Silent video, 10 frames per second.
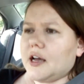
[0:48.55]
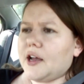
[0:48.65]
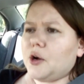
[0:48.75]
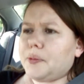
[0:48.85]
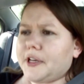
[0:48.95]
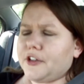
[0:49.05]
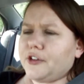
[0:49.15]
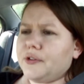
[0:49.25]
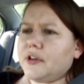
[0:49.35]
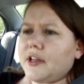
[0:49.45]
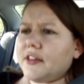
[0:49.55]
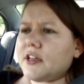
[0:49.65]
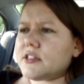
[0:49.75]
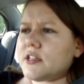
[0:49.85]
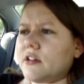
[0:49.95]
I hope I do. I
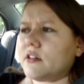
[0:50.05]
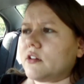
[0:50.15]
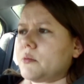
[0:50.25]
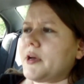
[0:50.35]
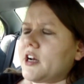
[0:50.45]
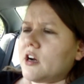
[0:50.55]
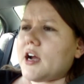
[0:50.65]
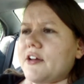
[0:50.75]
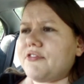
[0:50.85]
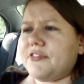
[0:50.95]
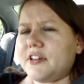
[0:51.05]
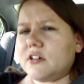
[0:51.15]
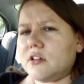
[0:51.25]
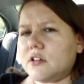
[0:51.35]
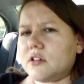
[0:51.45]
think I sound a little better. I
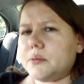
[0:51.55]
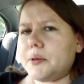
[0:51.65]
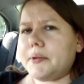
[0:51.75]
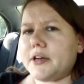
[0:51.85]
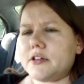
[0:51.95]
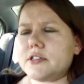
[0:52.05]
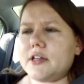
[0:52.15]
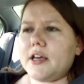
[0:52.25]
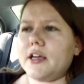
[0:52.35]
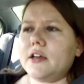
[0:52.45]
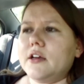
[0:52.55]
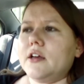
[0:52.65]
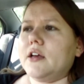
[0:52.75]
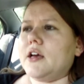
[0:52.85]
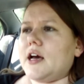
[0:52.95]
feel a little bit better today.
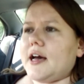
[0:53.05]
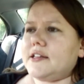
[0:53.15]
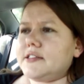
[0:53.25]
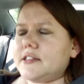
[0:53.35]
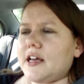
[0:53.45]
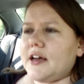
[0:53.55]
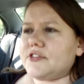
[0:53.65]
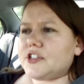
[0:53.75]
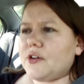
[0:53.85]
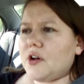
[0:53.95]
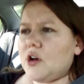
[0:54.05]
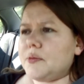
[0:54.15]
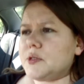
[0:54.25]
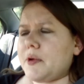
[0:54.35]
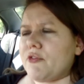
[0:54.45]
I didn't have to go
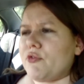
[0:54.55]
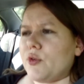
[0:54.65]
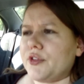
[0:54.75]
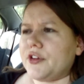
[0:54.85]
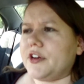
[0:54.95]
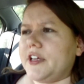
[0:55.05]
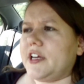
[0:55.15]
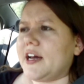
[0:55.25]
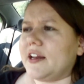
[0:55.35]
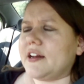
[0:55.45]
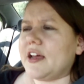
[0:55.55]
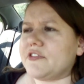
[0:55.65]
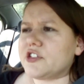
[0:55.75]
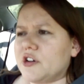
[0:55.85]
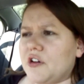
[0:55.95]
home. It's about 4:30. I didn't
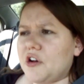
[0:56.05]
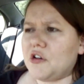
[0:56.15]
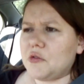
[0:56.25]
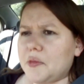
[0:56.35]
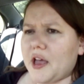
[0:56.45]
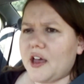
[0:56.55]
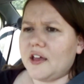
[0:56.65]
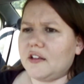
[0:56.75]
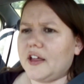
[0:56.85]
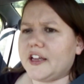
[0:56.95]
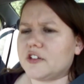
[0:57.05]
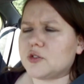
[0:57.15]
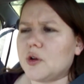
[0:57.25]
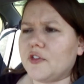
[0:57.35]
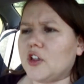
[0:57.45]
have to go home at like
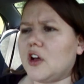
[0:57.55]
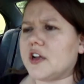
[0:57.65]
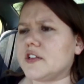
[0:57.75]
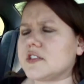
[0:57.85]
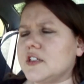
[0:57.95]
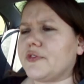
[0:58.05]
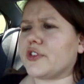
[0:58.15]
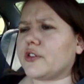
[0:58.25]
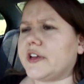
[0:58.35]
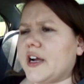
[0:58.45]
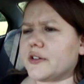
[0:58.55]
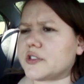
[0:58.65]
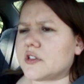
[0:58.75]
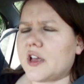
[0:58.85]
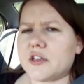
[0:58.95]
12 o'clock and sleep for 3
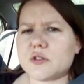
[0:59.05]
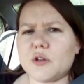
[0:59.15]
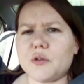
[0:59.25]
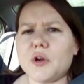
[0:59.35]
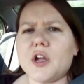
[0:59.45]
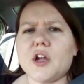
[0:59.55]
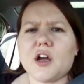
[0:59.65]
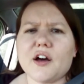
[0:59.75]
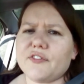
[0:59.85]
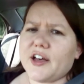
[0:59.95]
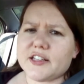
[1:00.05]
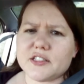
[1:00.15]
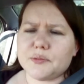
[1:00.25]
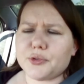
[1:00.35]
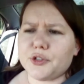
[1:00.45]
hours today, so a
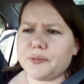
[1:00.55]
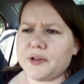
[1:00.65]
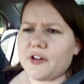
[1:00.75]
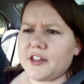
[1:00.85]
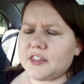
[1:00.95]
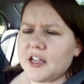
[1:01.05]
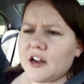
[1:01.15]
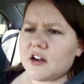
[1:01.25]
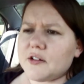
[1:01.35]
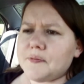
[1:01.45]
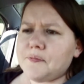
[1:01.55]
vast improvement right there.